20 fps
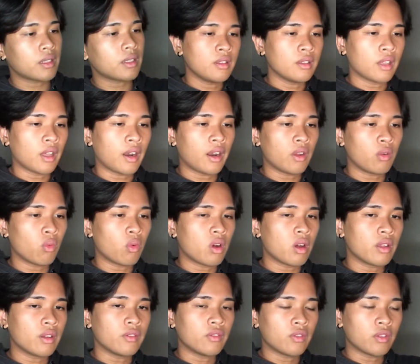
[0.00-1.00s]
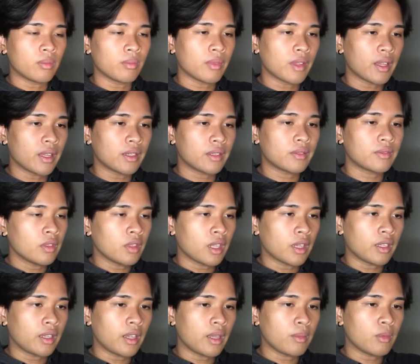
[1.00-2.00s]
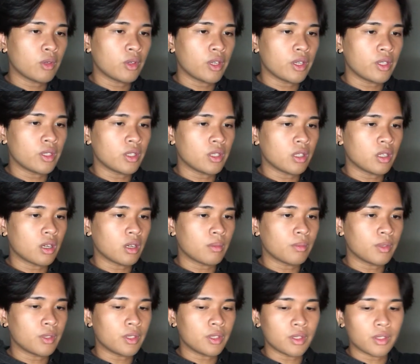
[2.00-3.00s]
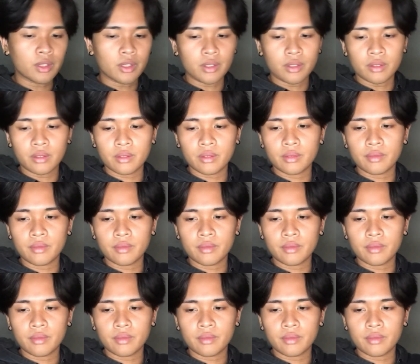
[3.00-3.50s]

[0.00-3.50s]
that I won from that game creation competition.